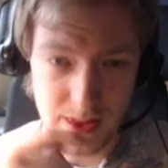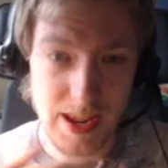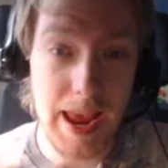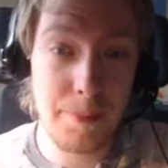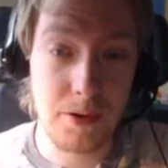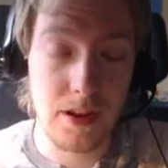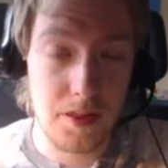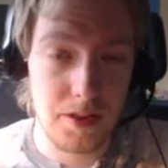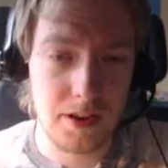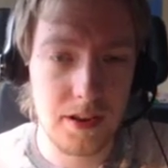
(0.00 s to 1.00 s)
April, I
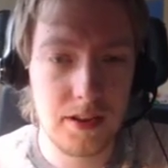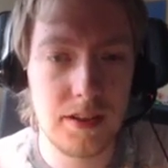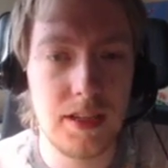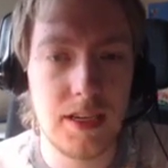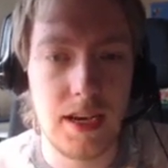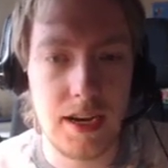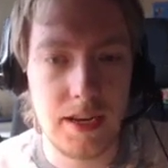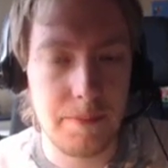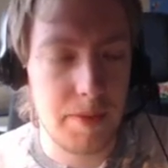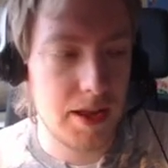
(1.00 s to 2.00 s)
think, and I
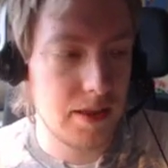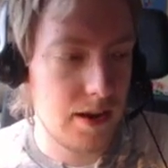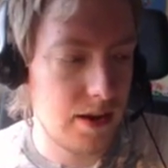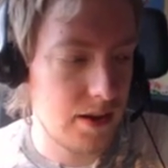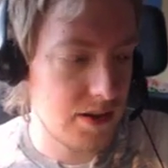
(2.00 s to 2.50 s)
did make that